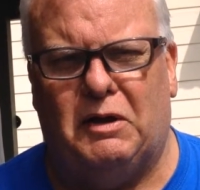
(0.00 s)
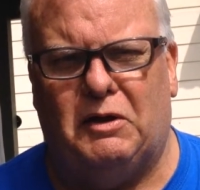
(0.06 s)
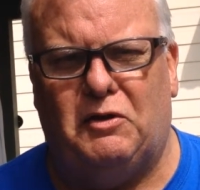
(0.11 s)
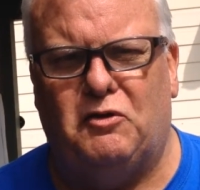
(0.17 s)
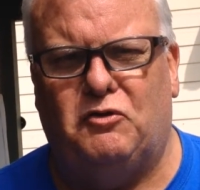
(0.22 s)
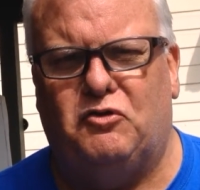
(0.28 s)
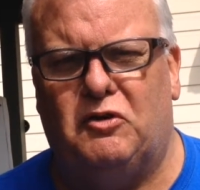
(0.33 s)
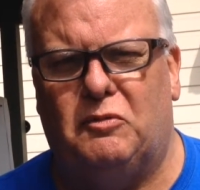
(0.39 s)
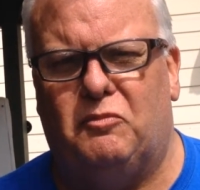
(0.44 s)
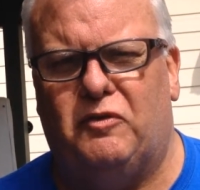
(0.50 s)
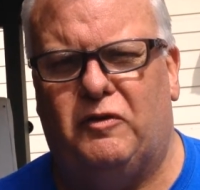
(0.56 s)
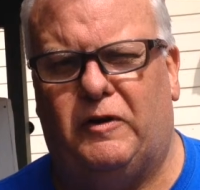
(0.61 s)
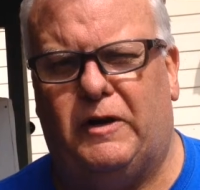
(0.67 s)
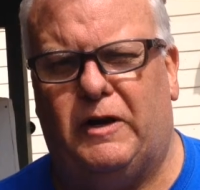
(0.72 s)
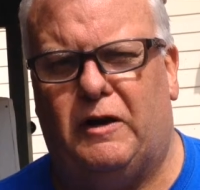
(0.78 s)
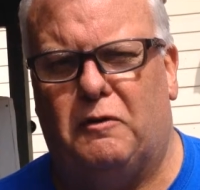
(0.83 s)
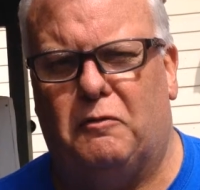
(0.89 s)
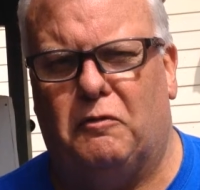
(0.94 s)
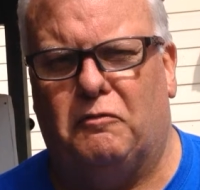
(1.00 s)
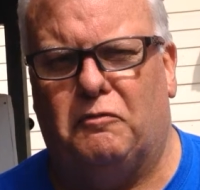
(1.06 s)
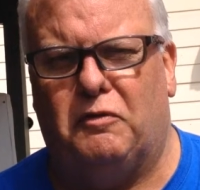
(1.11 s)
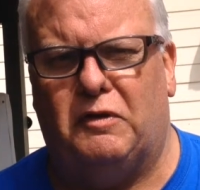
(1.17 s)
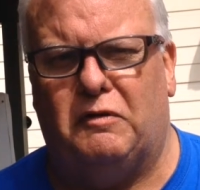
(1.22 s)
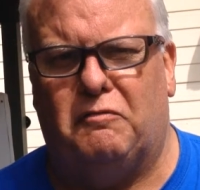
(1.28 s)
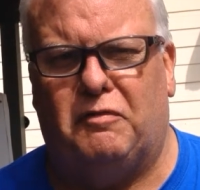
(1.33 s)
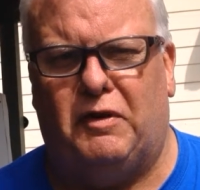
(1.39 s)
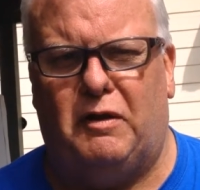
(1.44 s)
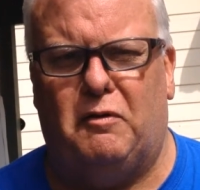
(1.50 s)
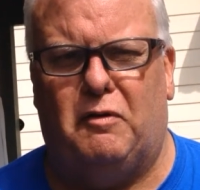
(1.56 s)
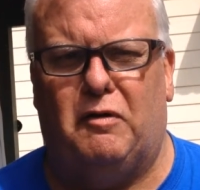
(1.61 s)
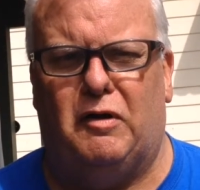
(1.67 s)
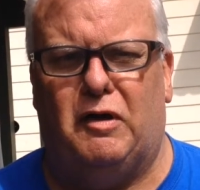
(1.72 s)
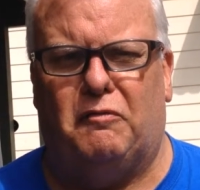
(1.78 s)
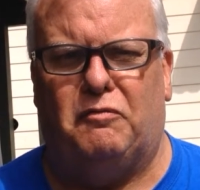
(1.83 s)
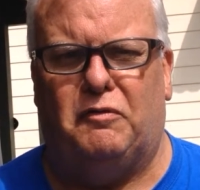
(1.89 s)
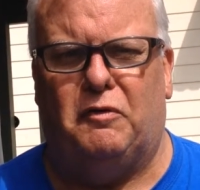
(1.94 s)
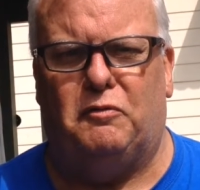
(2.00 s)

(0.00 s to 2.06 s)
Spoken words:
YouTube video of the flow hive,